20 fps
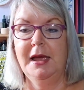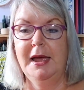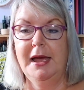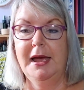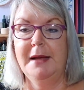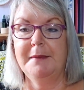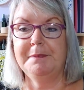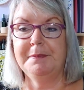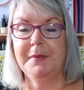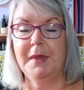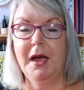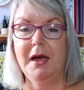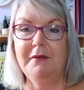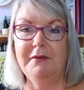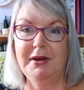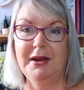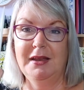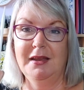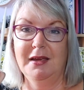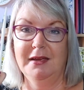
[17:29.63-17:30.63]
Um, I
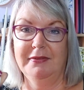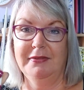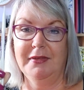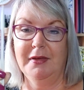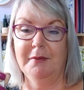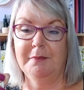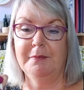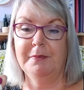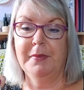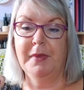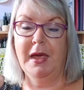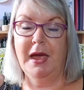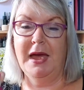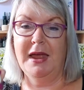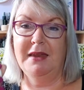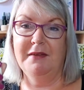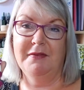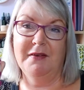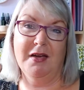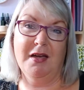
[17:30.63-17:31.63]
really like them and
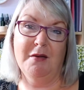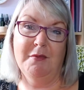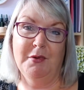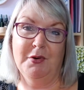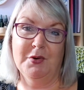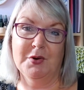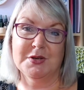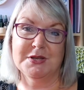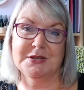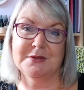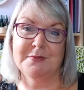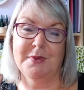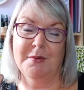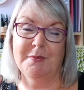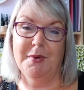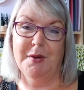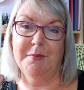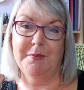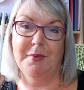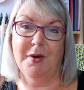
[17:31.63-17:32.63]
if I come across them I
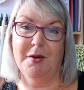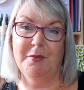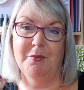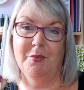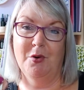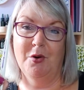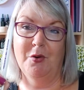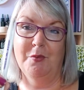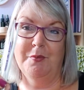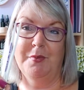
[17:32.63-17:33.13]
might buy more